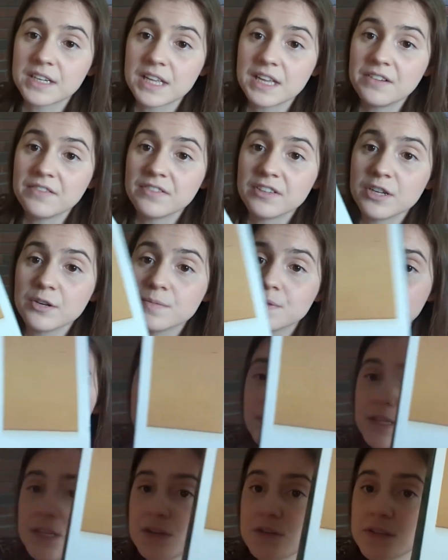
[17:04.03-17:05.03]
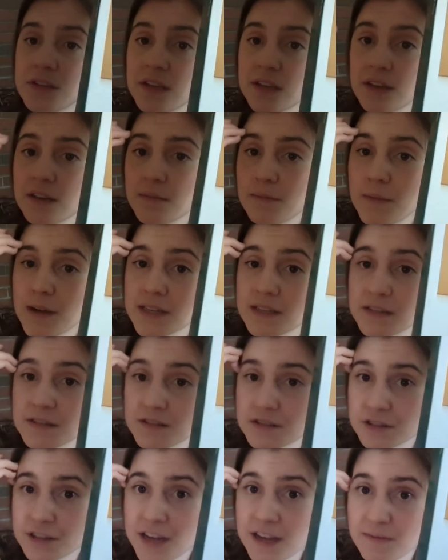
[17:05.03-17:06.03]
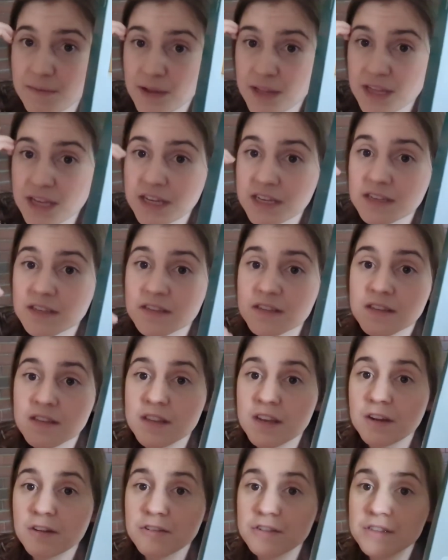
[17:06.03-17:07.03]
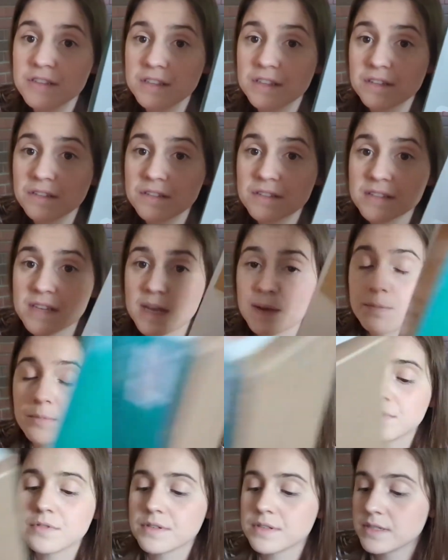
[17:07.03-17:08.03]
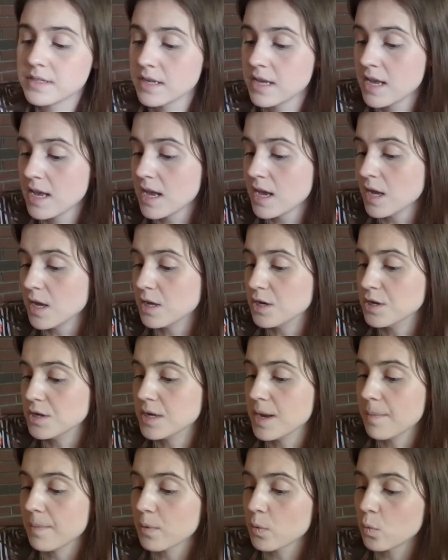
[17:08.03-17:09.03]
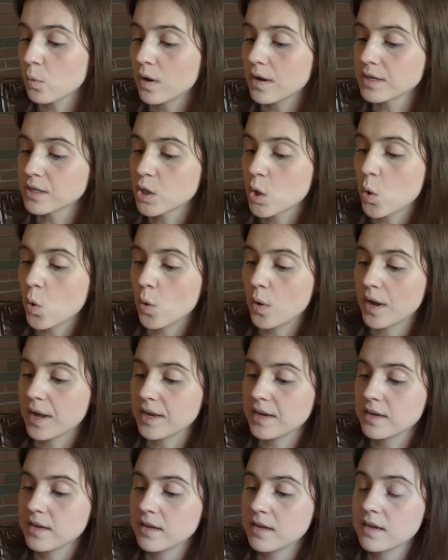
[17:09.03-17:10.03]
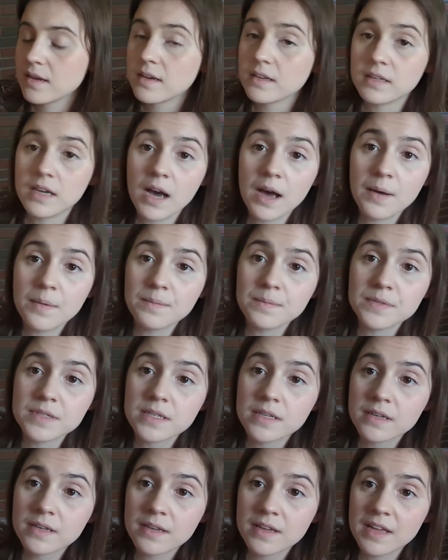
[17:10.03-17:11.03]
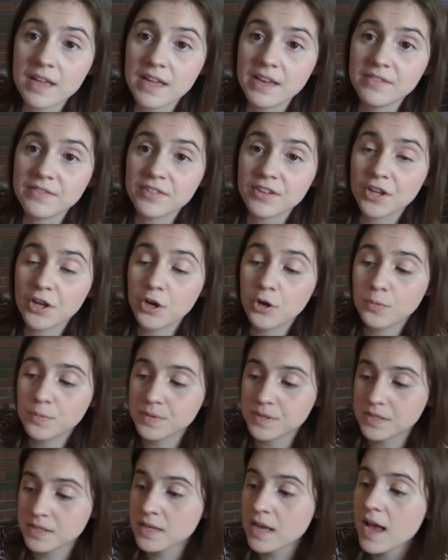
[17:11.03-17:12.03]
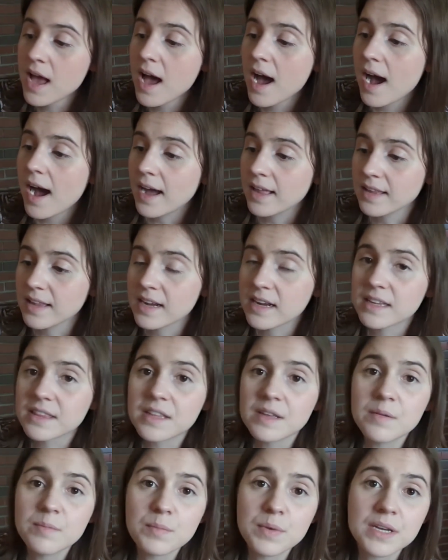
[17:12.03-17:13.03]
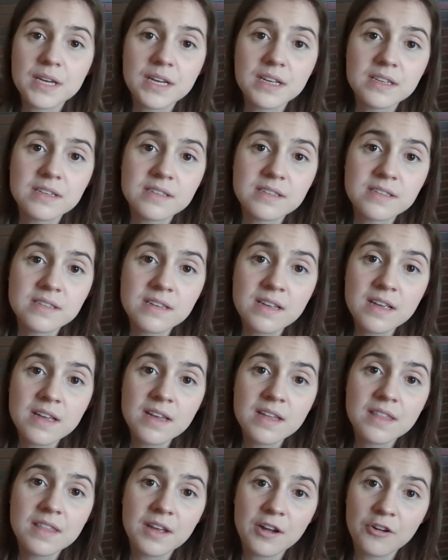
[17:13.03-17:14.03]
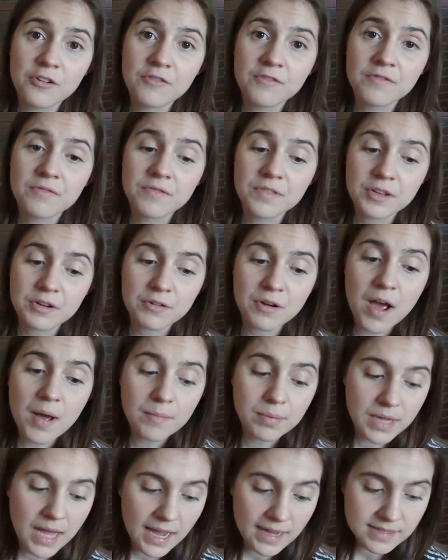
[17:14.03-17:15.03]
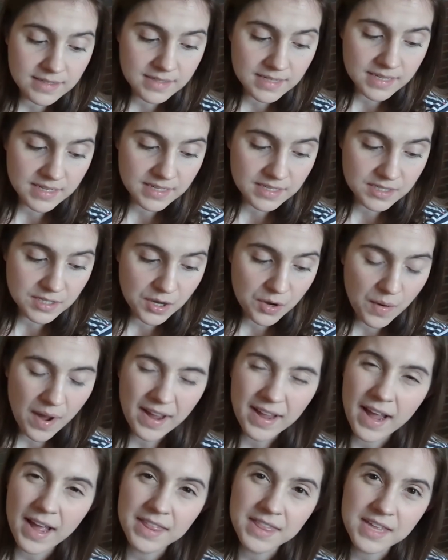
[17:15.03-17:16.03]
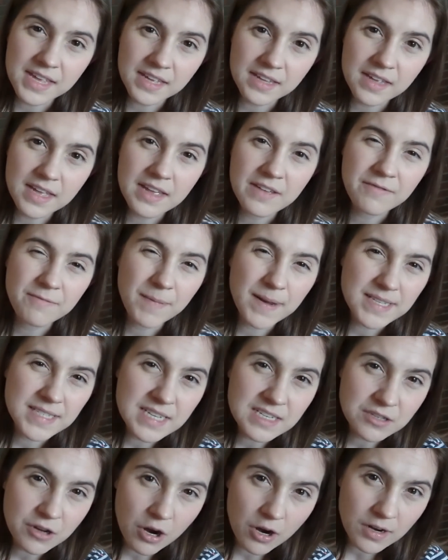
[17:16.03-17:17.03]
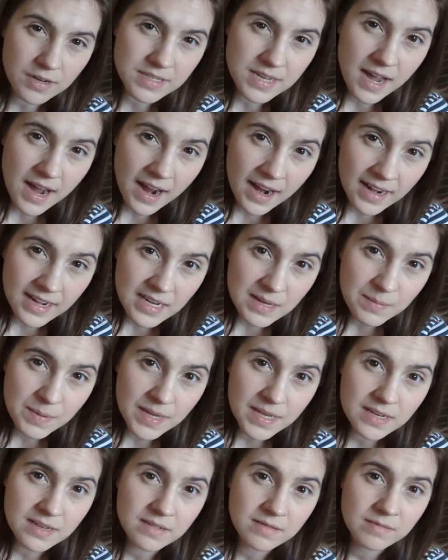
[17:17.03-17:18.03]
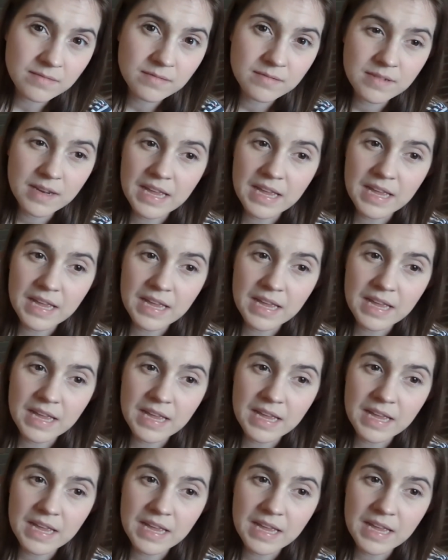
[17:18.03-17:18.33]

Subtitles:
the little envelopes I've been using, my sister gave me these. They're just little staples. #1 coin gummed envelopes. I like them because they're not plastic, so I think if my seeds are a tiny bit